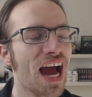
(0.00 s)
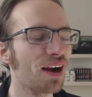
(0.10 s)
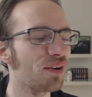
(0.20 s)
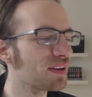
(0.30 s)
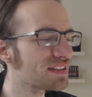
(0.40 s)
I
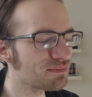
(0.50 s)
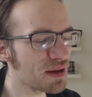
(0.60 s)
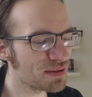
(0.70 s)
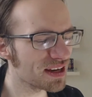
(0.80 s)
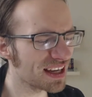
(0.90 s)
don't know, it's
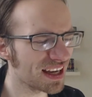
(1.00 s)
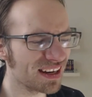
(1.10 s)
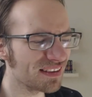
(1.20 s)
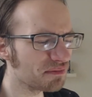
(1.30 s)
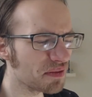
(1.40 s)
maybe
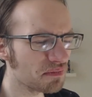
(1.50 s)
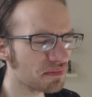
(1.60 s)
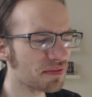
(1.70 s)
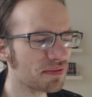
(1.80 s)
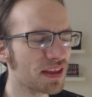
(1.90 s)
again a
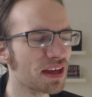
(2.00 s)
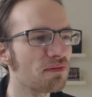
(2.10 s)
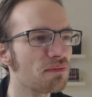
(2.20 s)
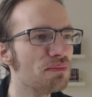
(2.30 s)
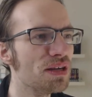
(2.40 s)
thing
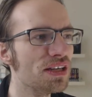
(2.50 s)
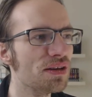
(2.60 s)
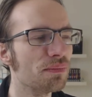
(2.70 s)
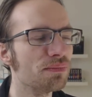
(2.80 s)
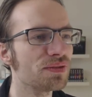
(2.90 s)
of
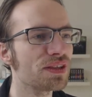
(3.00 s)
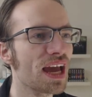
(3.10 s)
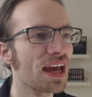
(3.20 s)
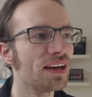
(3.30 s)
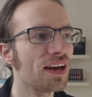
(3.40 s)
mediums,
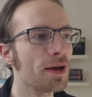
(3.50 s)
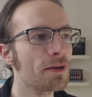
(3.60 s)
and